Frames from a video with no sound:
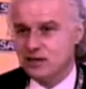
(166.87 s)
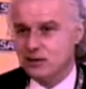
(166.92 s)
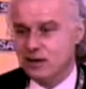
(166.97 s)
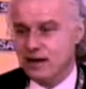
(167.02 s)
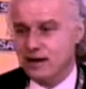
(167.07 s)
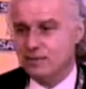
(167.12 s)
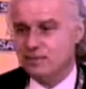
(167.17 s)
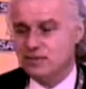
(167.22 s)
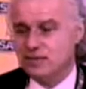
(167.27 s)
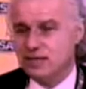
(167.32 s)

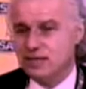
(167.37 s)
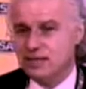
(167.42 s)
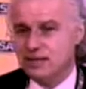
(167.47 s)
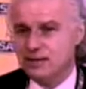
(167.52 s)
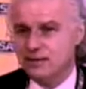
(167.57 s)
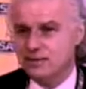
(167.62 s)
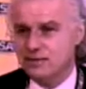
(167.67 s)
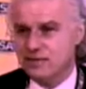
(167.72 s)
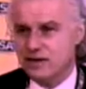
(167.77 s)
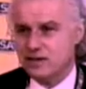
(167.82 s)
So I'm
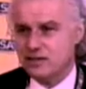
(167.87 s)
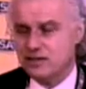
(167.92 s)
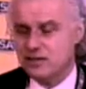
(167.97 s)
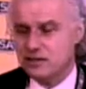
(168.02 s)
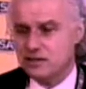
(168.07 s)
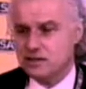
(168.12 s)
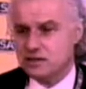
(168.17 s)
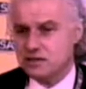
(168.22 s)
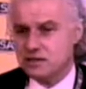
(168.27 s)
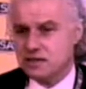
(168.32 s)
telling
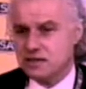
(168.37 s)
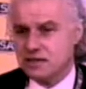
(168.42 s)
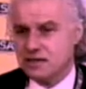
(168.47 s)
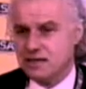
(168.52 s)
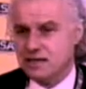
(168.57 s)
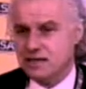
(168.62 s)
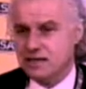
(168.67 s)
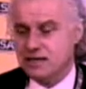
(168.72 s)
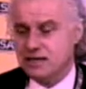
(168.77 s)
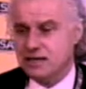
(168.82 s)
investors the
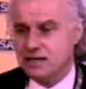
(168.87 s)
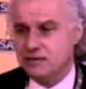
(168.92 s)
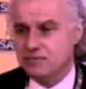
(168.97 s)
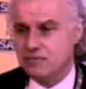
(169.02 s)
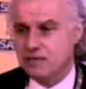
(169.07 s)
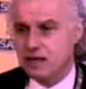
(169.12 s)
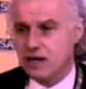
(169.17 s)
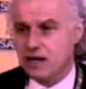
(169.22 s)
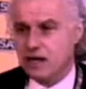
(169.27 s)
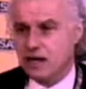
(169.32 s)

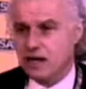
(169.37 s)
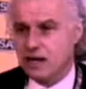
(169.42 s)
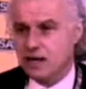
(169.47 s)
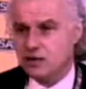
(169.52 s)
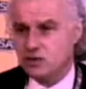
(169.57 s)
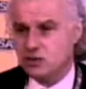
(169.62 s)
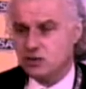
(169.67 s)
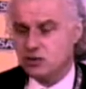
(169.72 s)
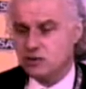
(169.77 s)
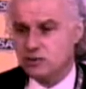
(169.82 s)
key
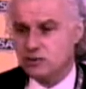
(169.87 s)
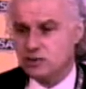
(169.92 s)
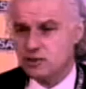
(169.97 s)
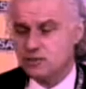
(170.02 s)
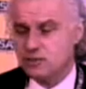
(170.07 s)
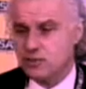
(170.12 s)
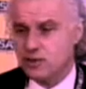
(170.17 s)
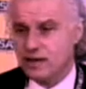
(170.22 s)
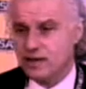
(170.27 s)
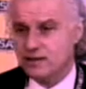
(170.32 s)
uh,
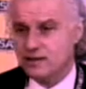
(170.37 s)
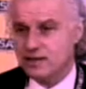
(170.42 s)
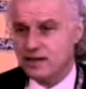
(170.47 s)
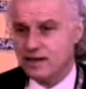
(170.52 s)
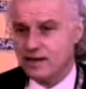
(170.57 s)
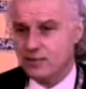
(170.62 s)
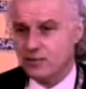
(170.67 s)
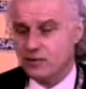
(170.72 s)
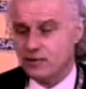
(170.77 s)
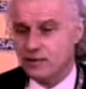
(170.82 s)
spread
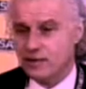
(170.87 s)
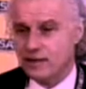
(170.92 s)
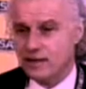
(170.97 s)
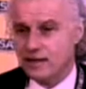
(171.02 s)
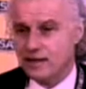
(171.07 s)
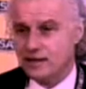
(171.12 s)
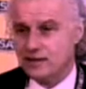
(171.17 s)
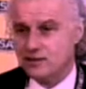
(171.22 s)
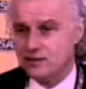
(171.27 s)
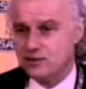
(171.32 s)
to have on
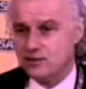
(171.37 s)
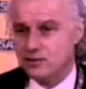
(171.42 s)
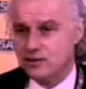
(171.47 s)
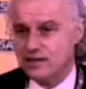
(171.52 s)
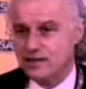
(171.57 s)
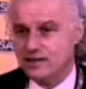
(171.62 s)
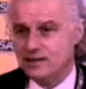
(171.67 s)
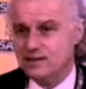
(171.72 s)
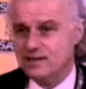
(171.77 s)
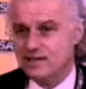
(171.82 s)
their
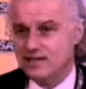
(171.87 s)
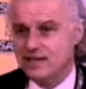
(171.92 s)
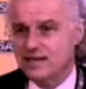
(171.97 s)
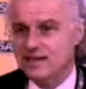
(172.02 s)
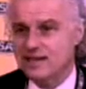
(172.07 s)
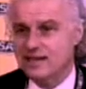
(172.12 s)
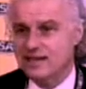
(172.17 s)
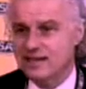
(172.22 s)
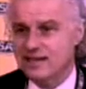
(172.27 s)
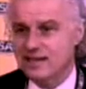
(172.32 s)
screens mm
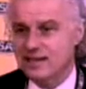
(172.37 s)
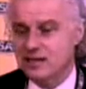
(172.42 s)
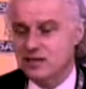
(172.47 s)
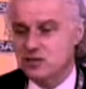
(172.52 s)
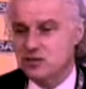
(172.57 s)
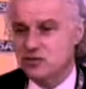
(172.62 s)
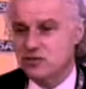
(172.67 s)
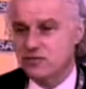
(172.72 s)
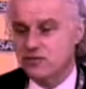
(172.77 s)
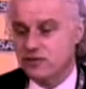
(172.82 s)

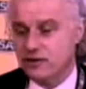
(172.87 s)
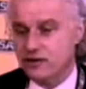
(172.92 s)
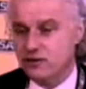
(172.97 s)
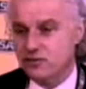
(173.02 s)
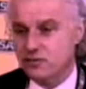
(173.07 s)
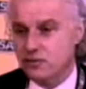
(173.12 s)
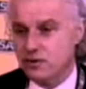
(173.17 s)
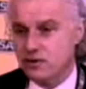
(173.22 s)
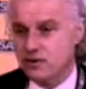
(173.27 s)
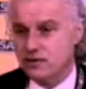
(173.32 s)
-hmm. is
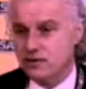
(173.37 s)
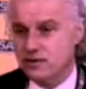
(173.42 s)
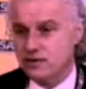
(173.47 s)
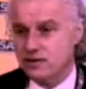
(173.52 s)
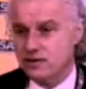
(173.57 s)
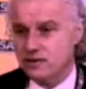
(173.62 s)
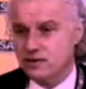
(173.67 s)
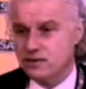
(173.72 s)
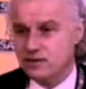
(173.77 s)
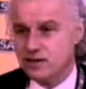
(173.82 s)
French bond
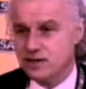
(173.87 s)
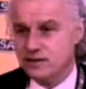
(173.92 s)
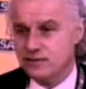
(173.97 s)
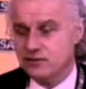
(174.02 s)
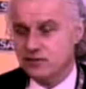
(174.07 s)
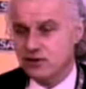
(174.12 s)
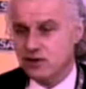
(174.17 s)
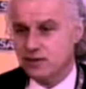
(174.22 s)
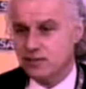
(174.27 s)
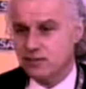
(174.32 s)
yields
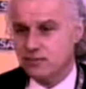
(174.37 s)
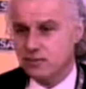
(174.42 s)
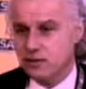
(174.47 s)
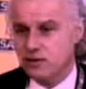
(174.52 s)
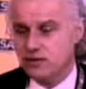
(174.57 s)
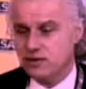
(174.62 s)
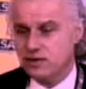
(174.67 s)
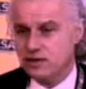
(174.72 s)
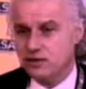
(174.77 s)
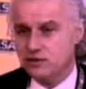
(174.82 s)
over German
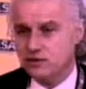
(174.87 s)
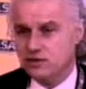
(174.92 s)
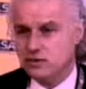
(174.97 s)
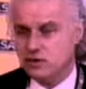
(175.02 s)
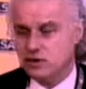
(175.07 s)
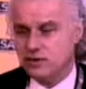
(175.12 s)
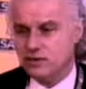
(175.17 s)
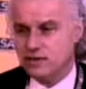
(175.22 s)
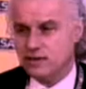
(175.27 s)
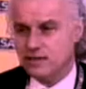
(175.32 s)
bond yields,
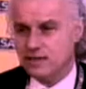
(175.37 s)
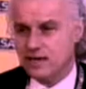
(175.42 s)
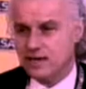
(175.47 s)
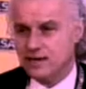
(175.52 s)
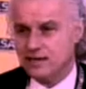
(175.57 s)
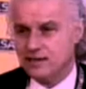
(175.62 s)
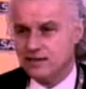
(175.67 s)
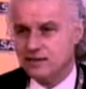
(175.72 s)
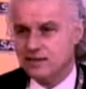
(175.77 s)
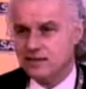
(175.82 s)
not the
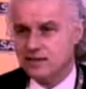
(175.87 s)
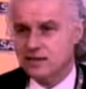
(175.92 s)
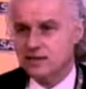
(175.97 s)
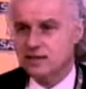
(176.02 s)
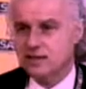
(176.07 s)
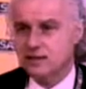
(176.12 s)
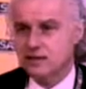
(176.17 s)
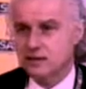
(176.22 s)
Italians,